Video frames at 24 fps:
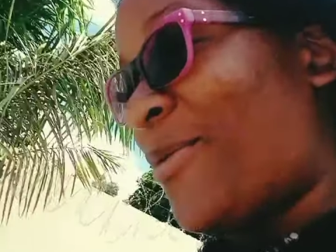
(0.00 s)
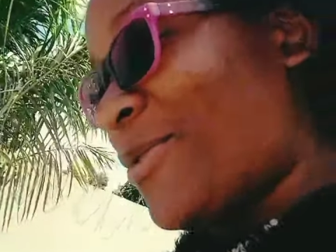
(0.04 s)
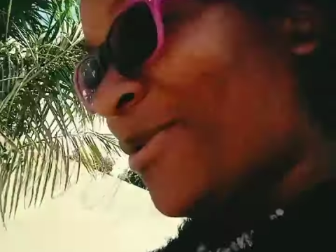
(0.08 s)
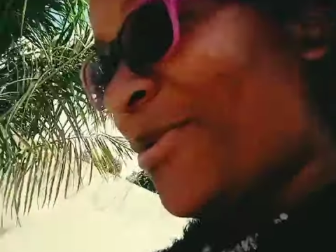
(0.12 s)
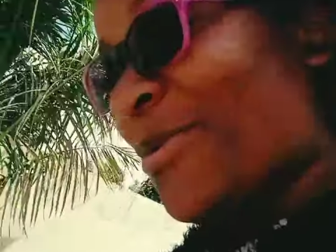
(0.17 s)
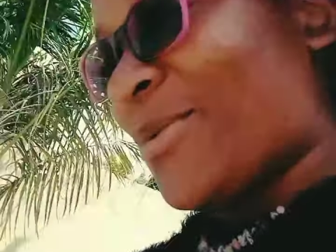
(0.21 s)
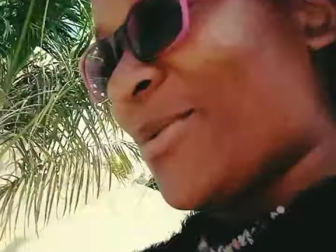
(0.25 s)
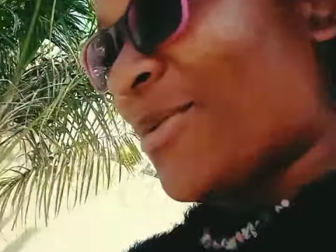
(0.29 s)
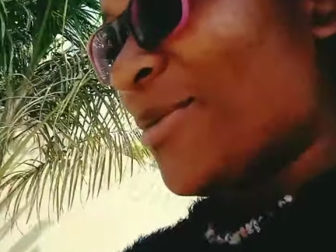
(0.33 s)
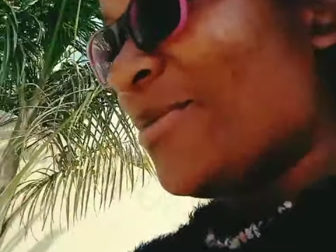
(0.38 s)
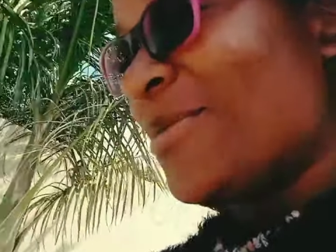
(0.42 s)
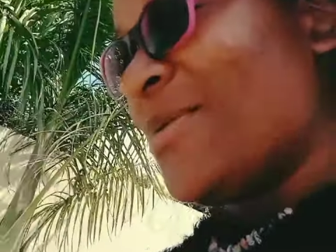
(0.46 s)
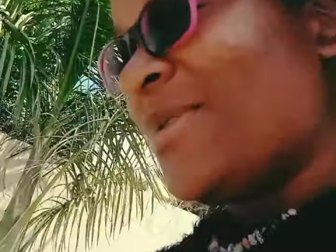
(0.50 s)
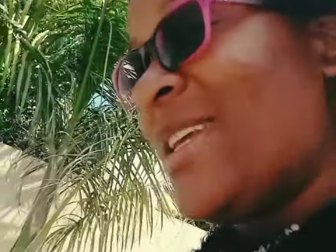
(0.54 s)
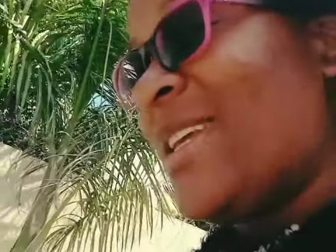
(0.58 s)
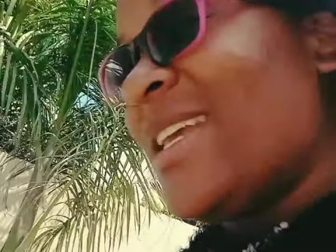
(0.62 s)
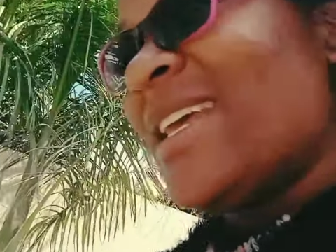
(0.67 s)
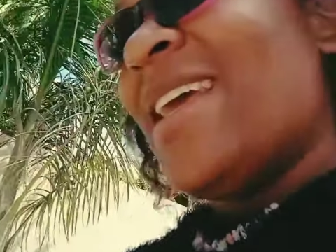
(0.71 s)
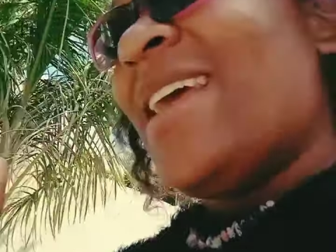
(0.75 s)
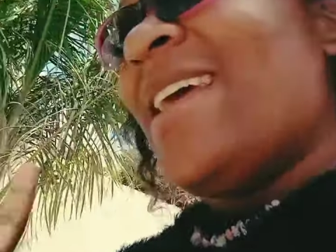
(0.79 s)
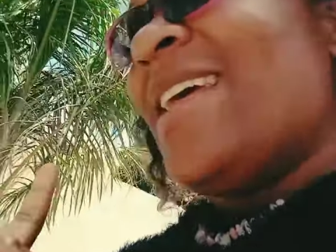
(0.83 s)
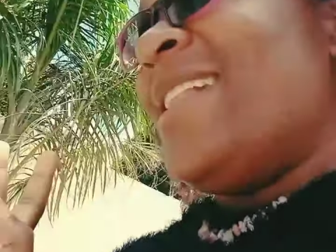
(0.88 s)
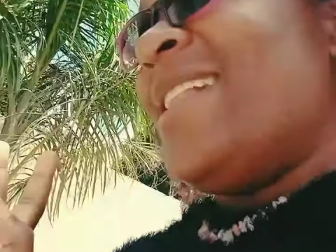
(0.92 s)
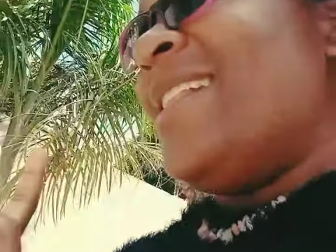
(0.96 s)
through.
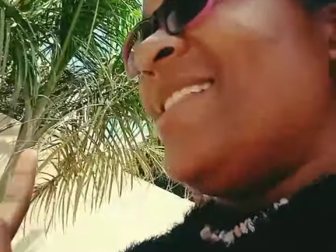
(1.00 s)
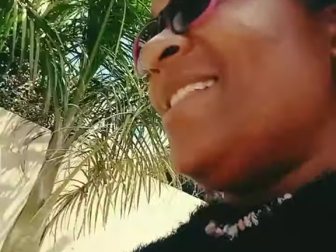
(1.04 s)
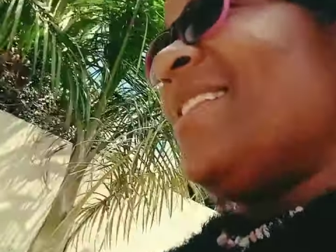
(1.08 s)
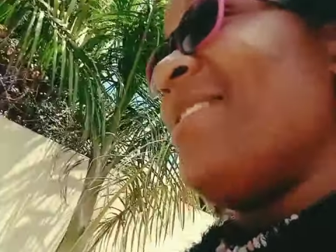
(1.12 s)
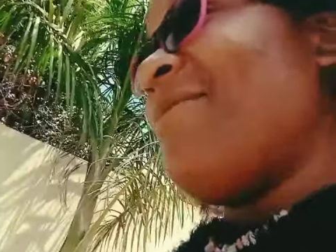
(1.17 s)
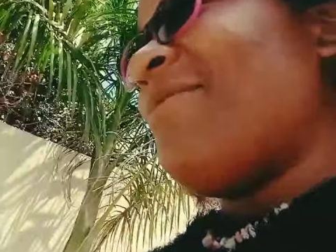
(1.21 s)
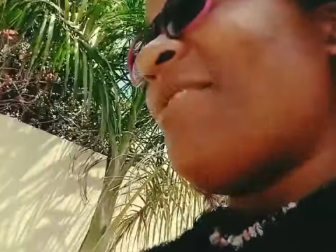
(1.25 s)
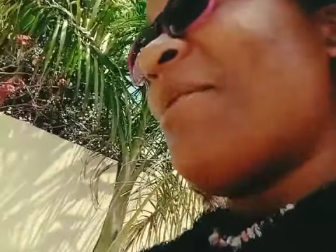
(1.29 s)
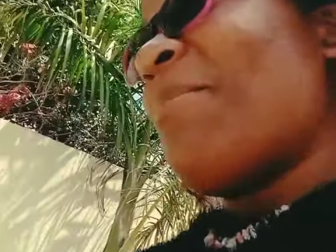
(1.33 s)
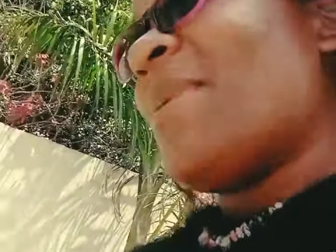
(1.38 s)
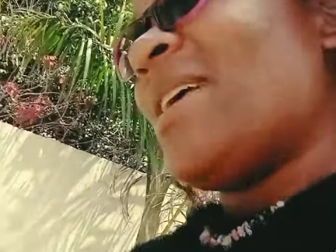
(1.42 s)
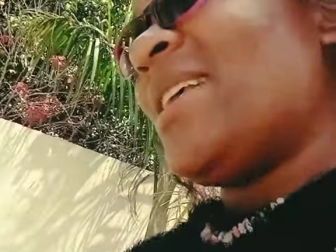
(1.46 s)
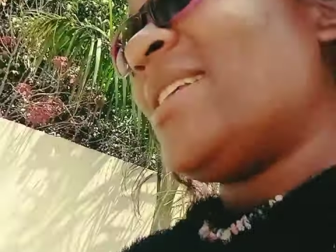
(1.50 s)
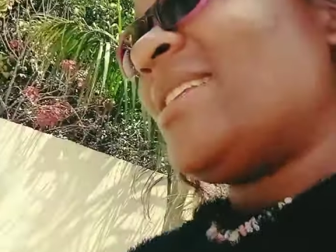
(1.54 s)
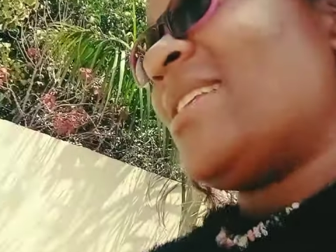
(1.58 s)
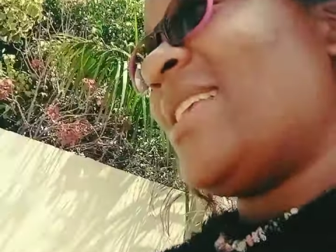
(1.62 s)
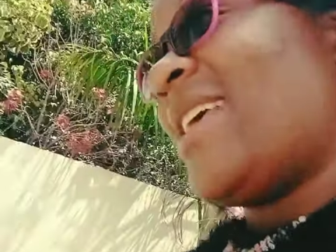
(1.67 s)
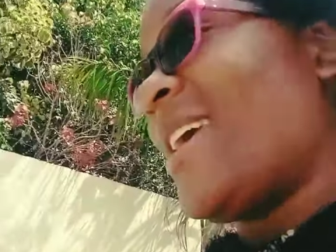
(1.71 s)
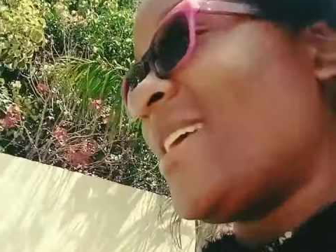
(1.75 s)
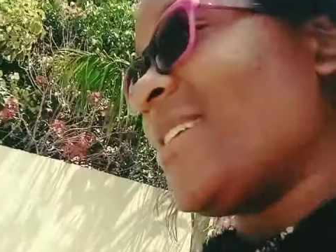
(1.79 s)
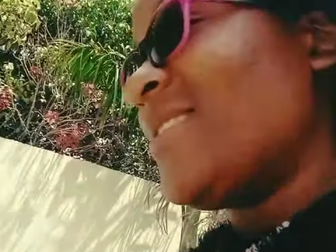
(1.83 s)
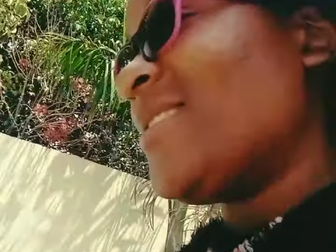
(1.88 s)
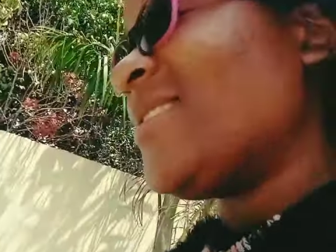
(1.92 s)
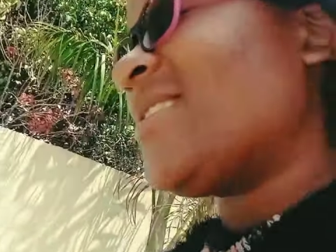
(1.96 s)
Leave a
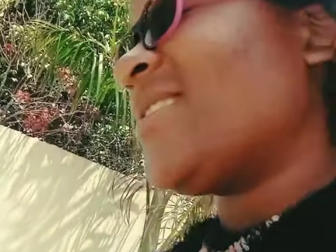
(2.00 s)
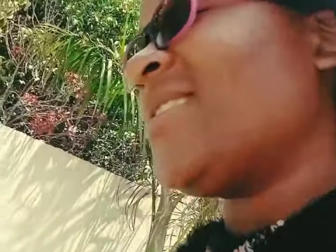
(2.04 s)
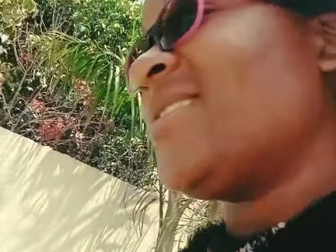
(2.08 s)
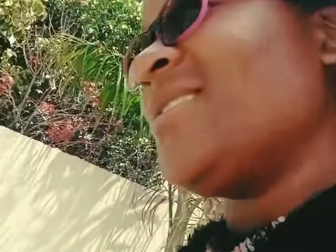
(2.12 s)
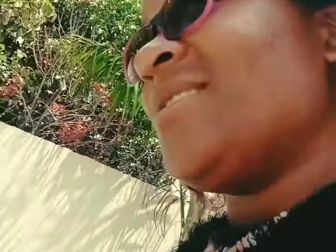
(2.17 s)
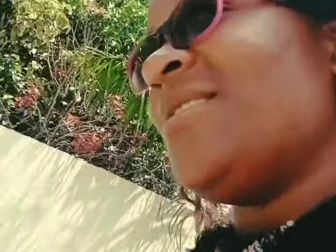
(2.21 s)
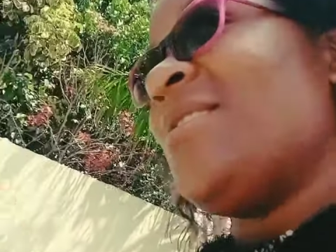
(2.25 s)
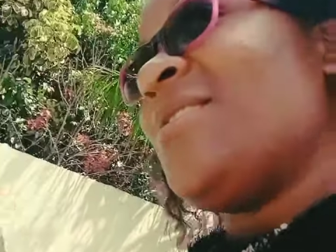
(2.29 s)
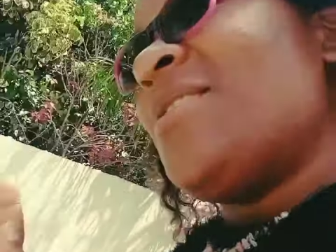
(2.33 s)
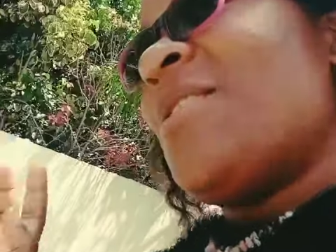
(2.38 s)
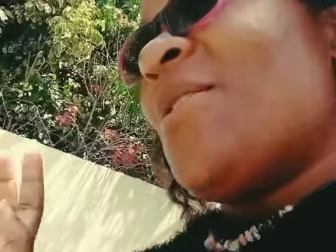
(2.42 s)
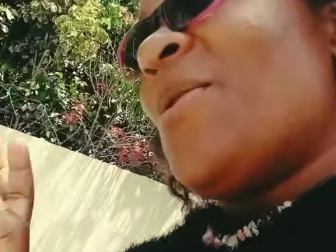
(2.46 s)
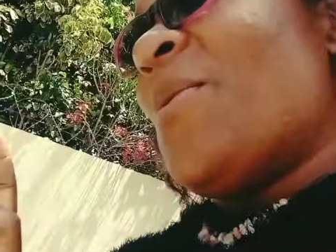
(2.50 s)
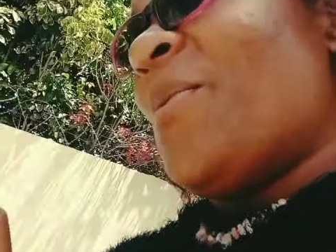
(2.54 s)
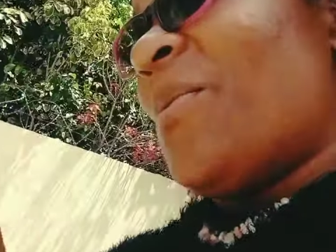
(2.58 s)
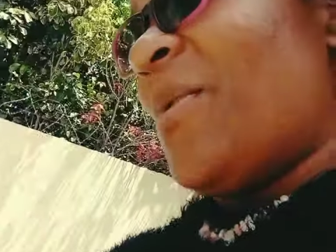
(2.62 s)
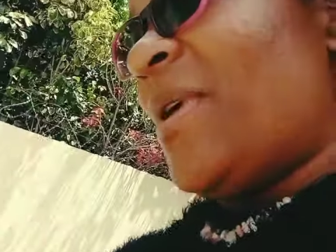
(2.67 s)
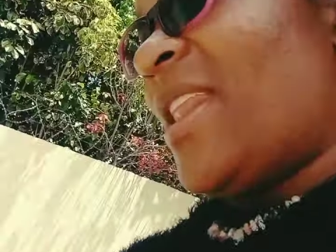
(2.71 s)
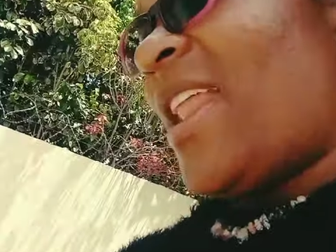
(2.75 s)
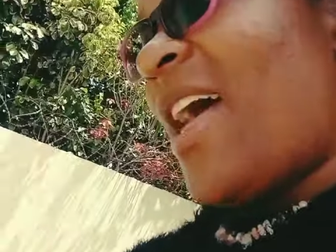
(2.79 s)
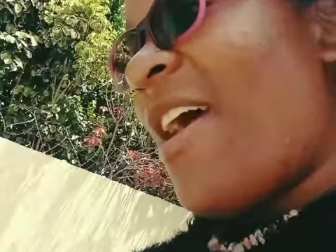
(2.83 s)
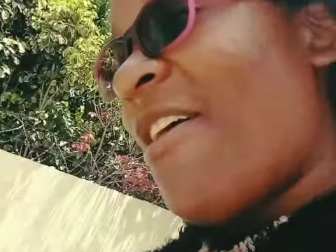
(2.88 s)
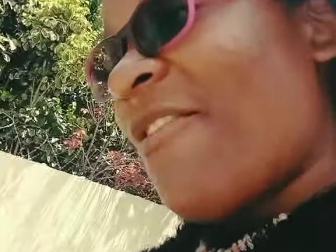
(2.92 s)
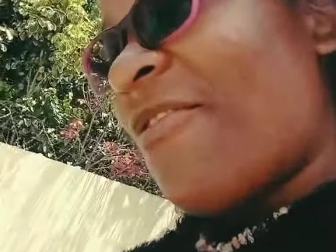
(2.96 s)
message.
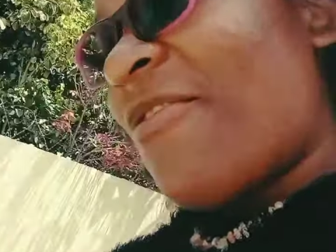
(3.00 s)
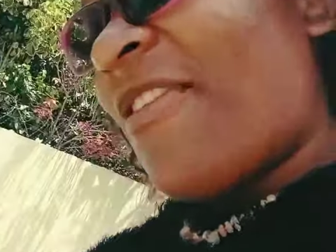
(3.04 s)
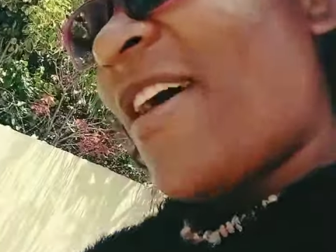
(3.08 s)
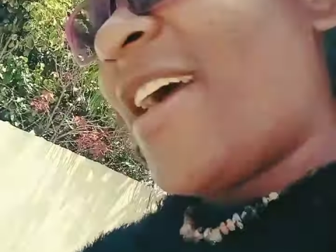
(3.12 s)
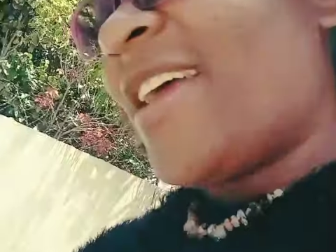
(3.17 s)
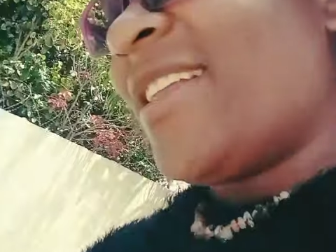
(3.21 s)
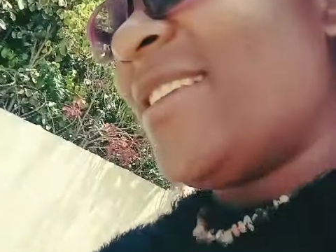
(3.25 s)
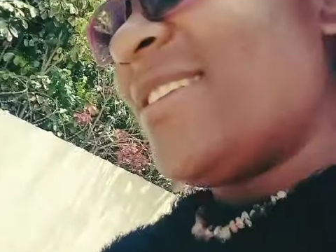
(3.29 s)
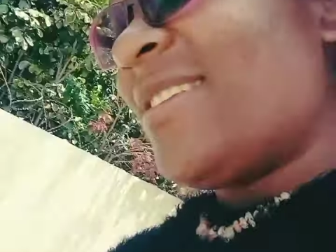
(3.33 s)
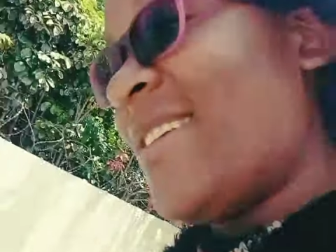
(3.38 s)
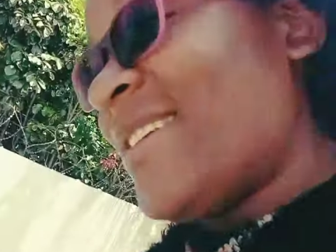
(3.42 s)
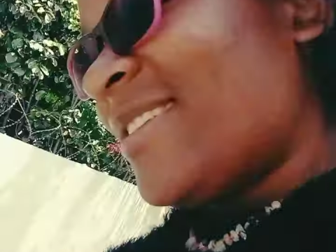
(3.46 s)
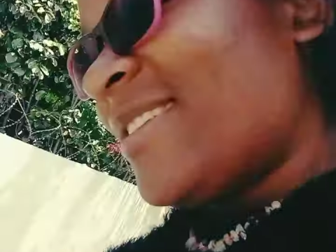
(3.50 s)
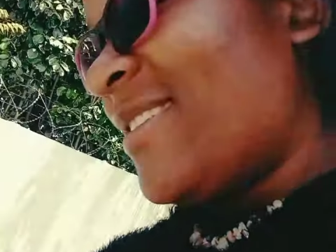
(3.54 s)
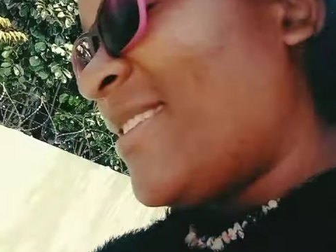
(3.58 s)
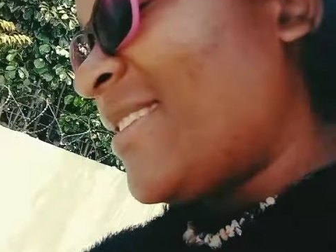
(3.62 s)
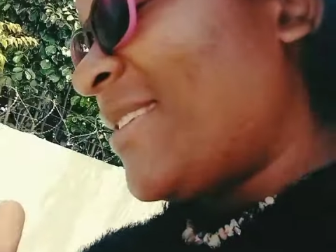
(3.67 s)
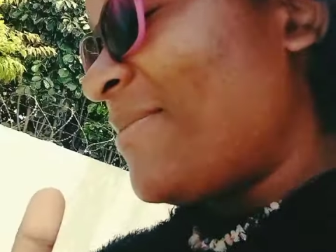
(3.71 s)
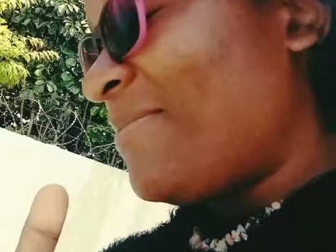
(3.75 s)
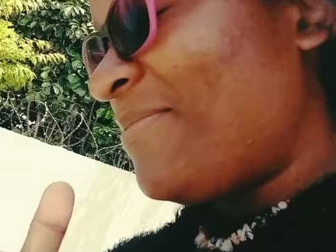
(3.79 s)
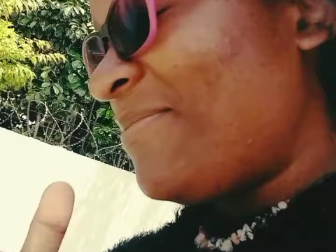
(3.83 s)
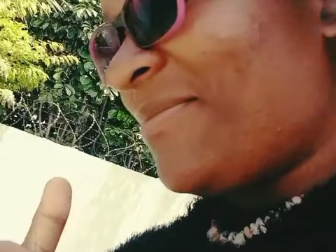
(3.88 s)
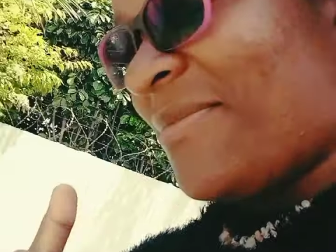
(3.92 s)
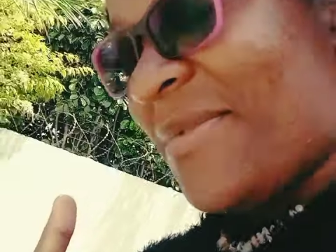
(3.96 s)
When I find it,
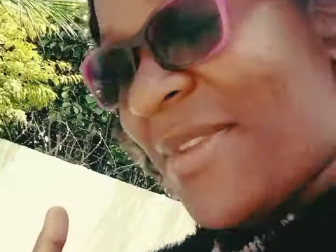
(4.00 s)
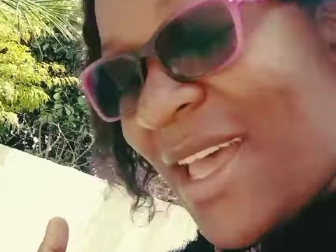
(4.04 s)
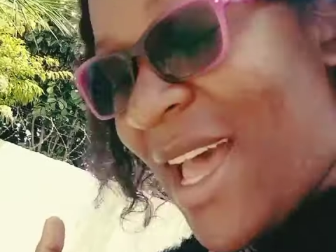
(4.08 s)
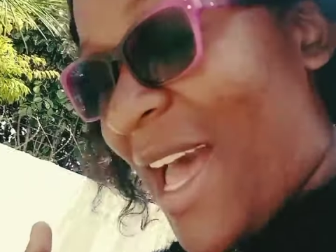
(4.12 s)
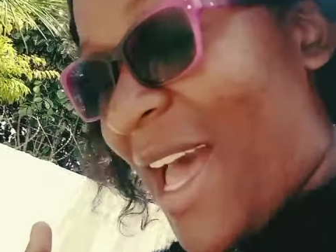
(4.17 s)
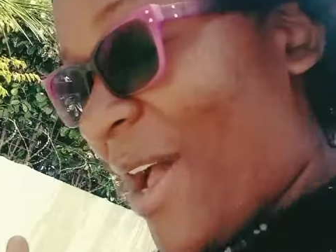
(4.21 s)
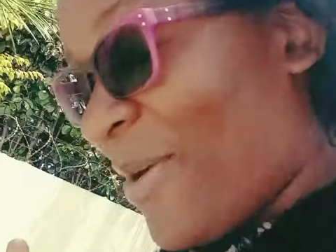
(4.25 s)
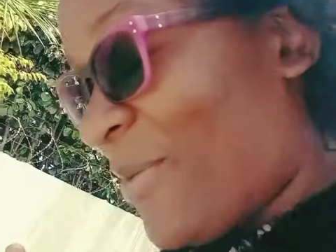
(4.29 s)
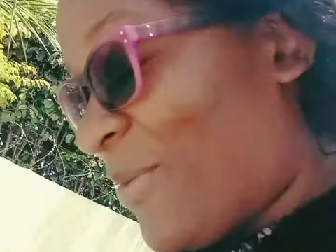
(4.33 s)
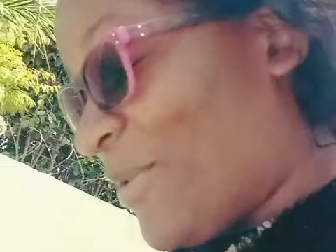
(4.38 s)
I